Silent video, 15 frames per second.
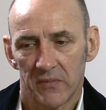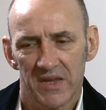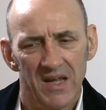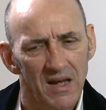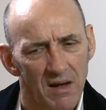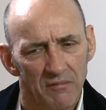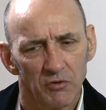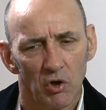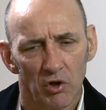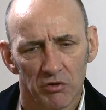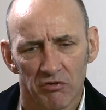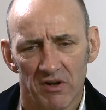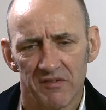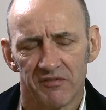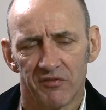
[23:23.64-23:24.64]
Yeah, I've got a
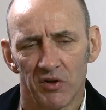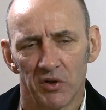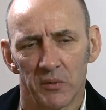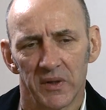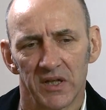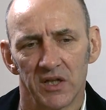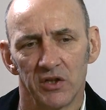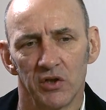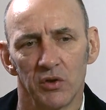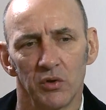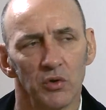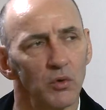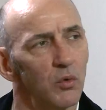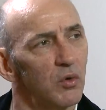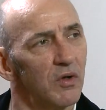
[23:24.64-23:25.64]
great following in New
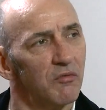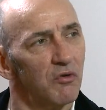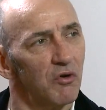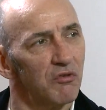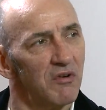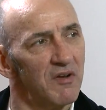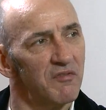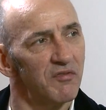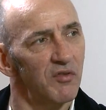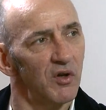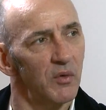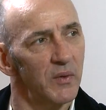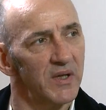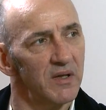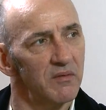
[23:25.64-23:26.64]
York. I've got a great
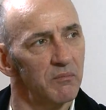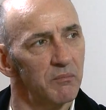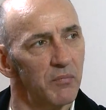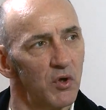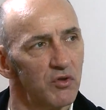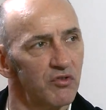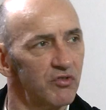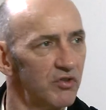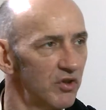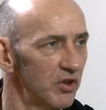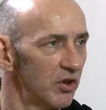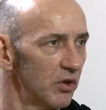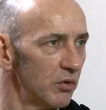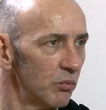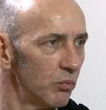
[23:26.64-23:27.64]
following in
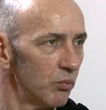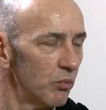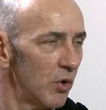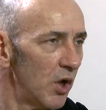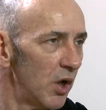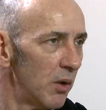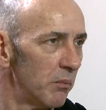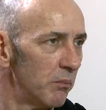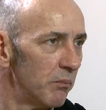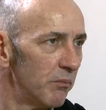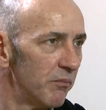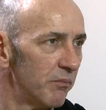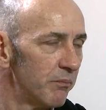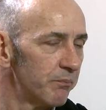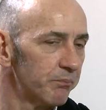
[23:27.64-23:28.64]
Boston and
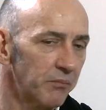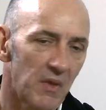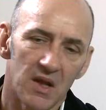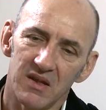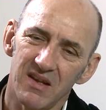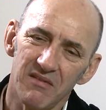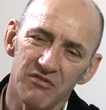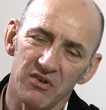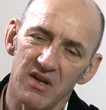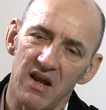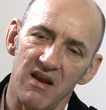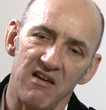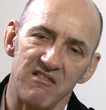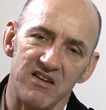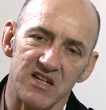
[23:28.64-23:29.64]
different
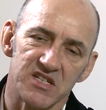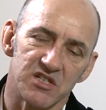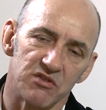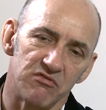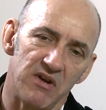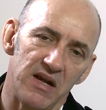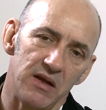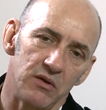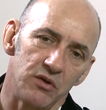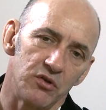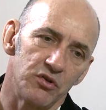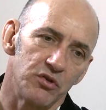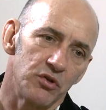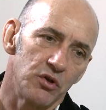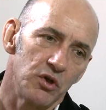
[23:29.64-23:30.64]
areas around
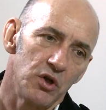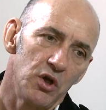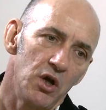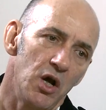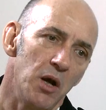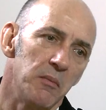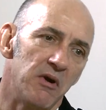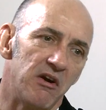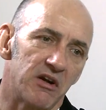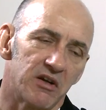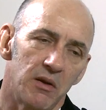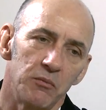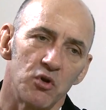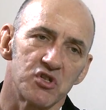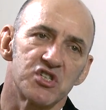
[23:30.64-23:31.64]
America.
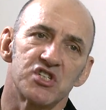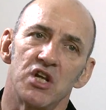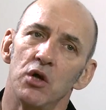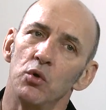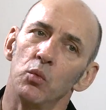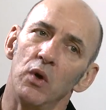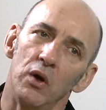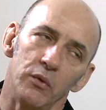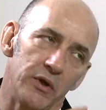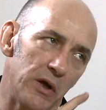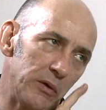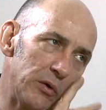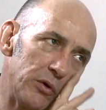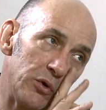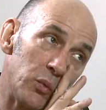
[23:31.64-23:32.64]
I'm not so well
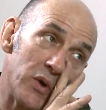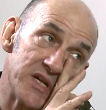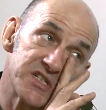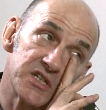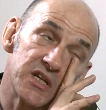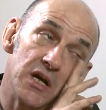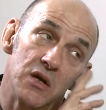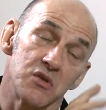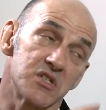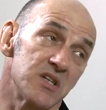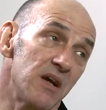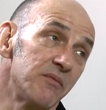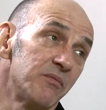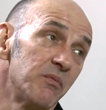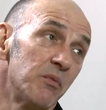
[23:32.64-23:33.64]
known on the West Coast.
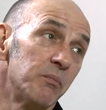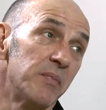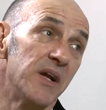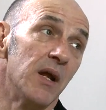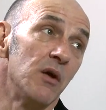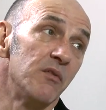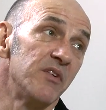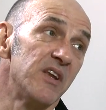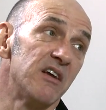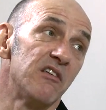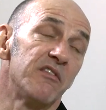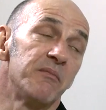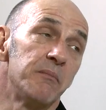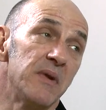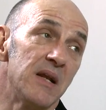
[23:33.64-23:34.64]
I've been over there
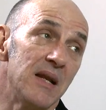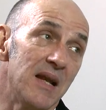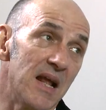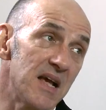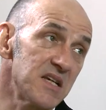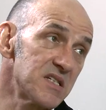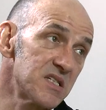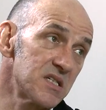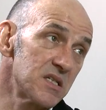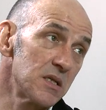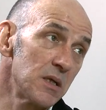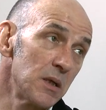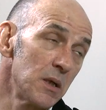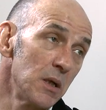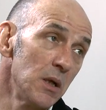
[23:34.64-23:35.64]
a bit less,
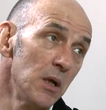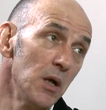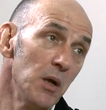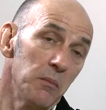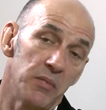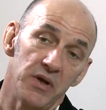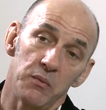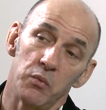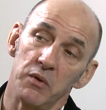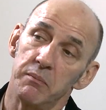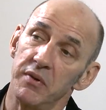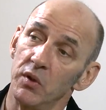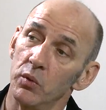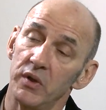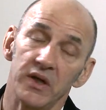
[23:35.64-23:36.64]
but we're
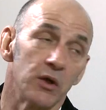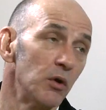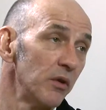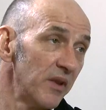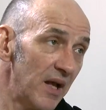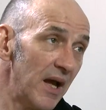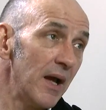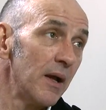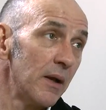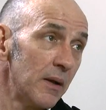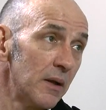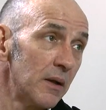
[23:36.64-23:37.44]
building on that.